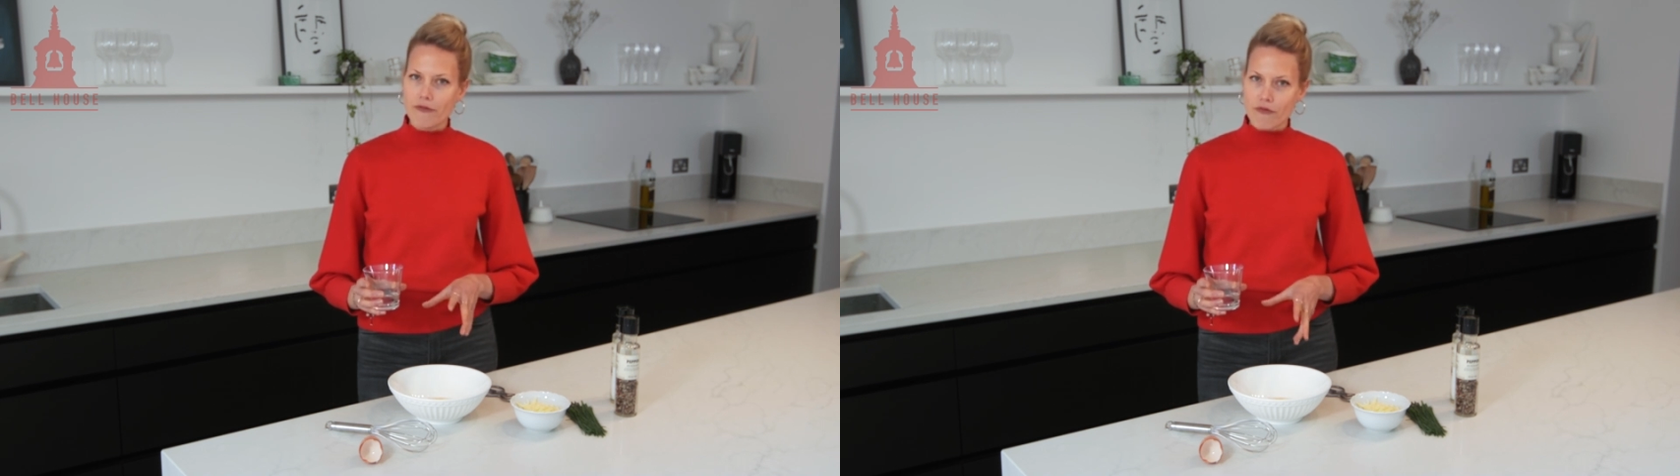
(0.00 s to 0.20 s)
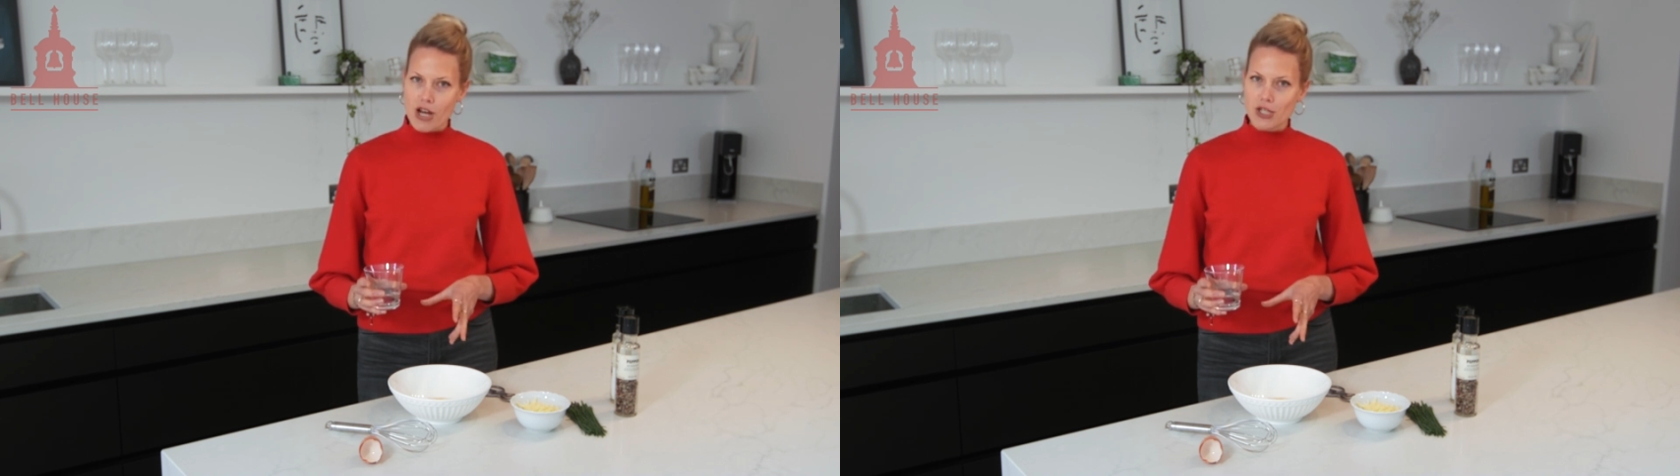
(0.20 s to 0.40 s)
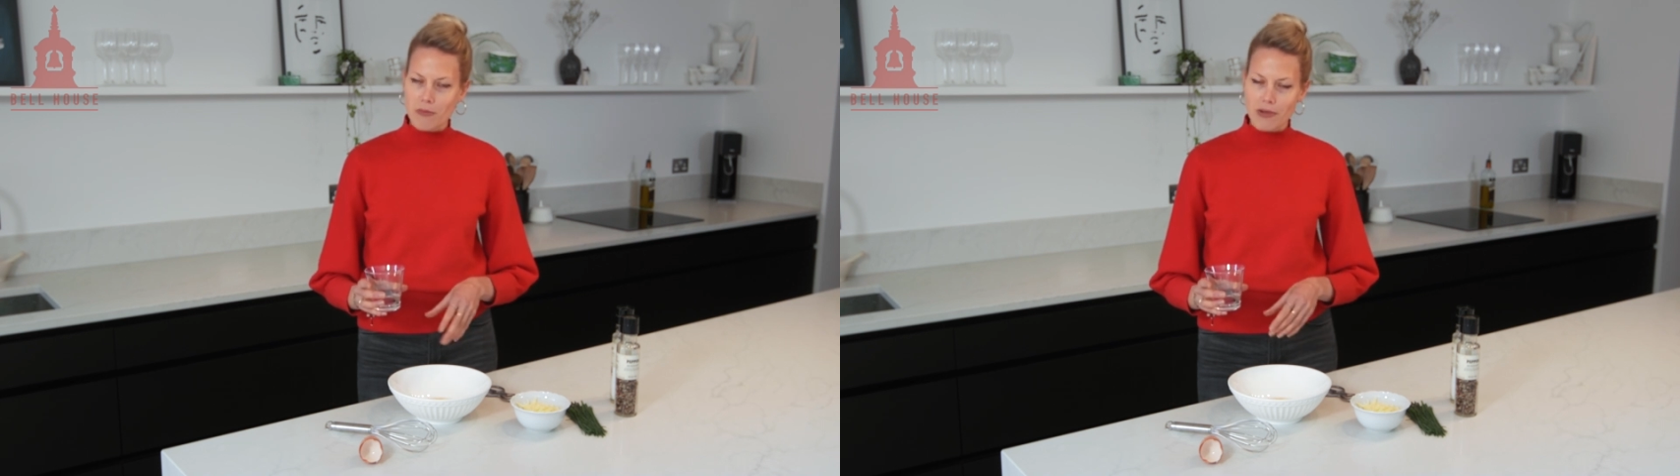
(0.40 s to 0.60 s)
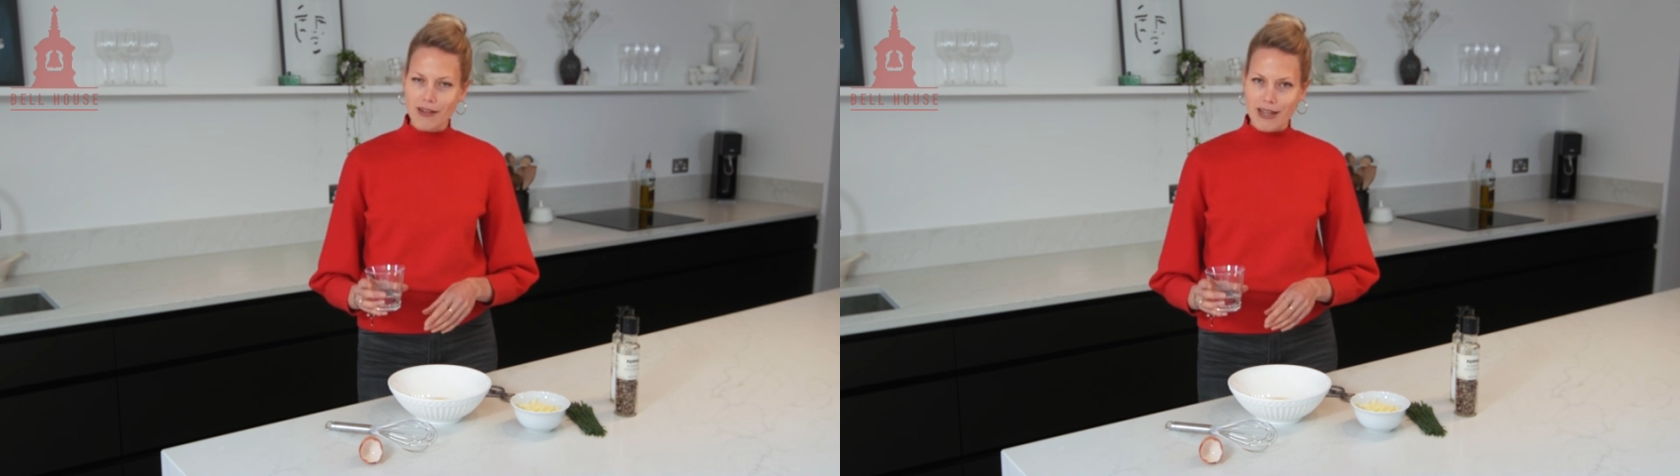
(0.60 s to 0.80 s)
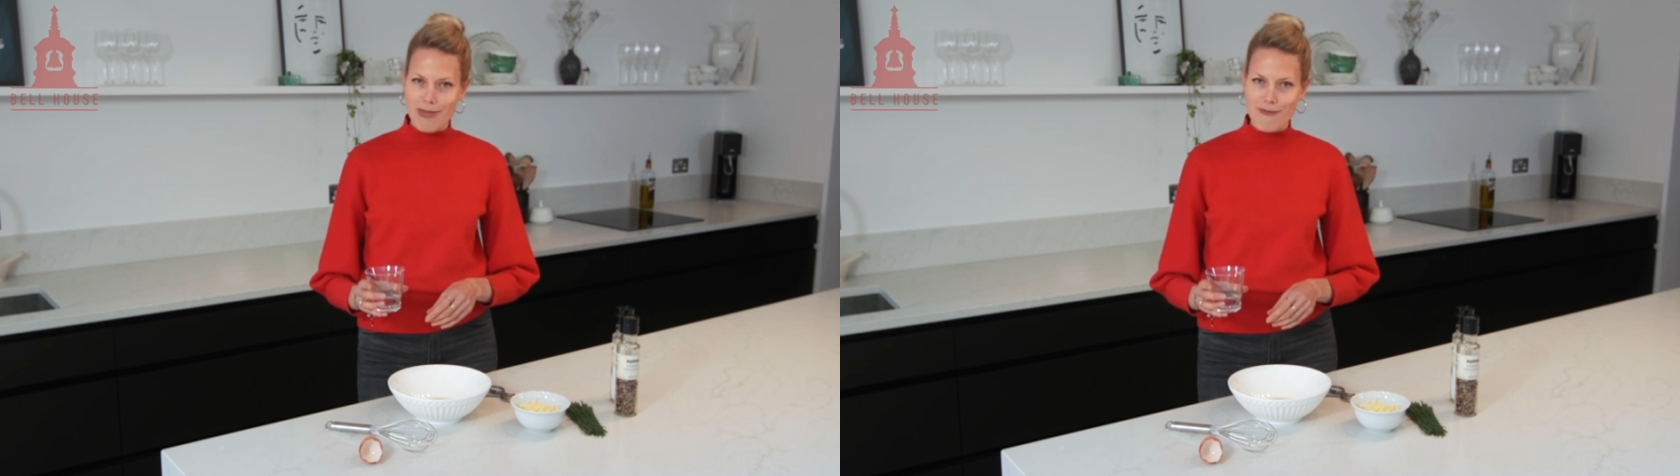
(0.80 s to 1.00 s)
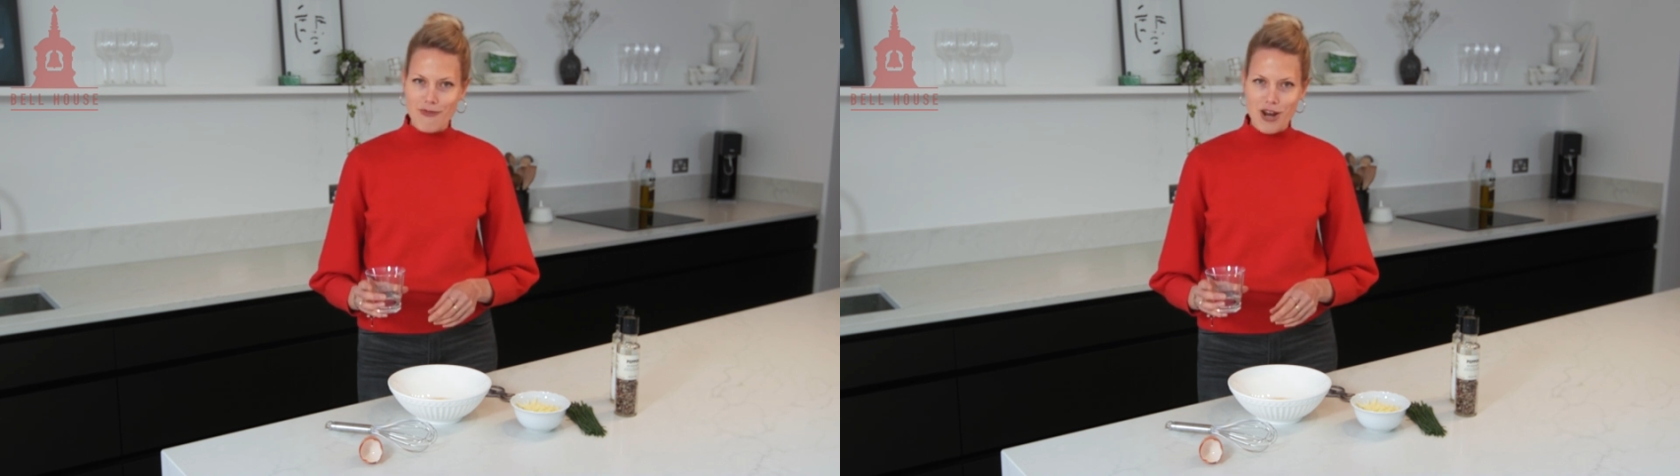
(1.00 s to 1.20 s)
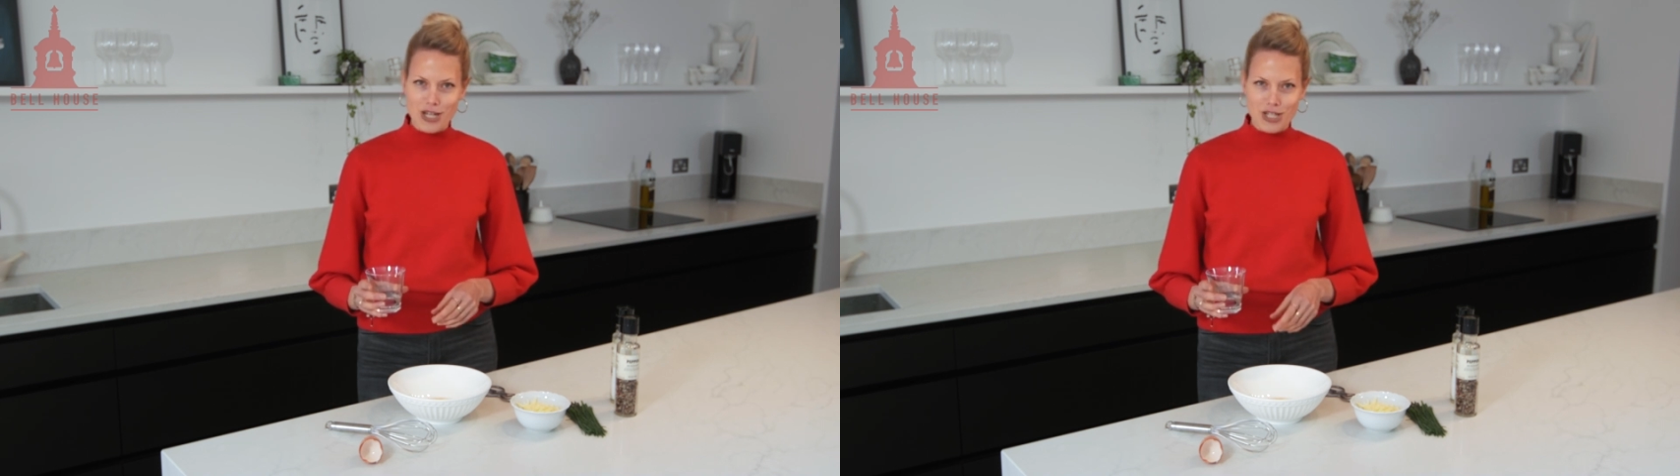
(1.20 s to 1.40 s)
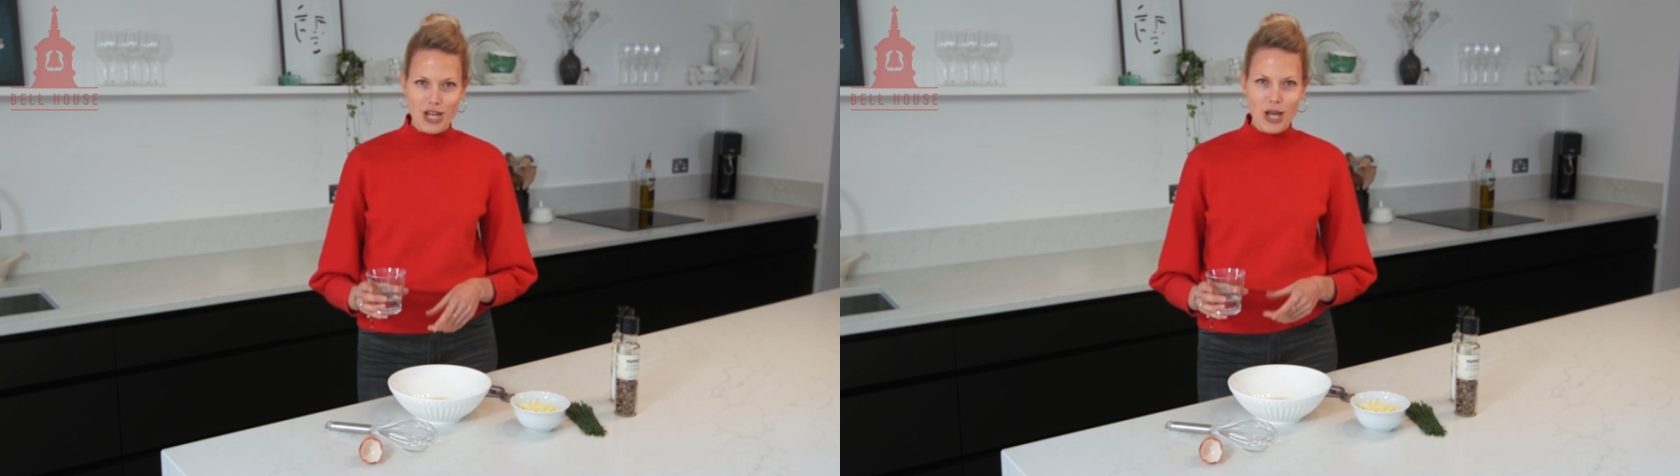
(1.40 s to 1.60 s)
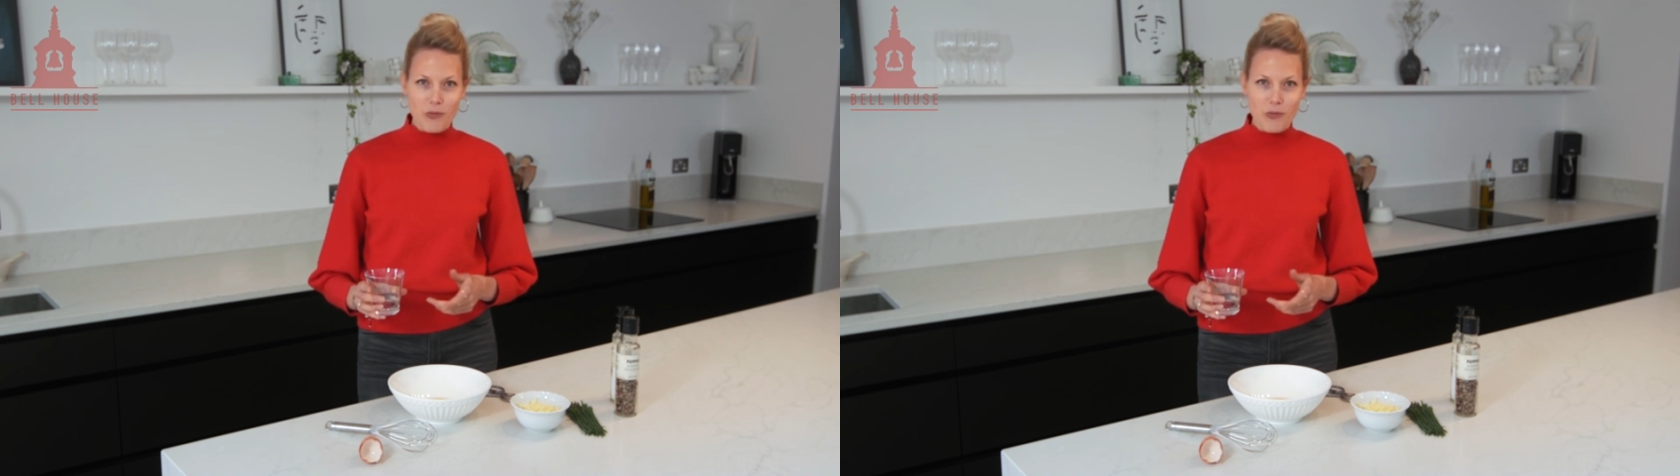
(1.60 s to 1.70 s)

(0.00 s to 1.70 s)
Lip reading: fresh milk in the fridge,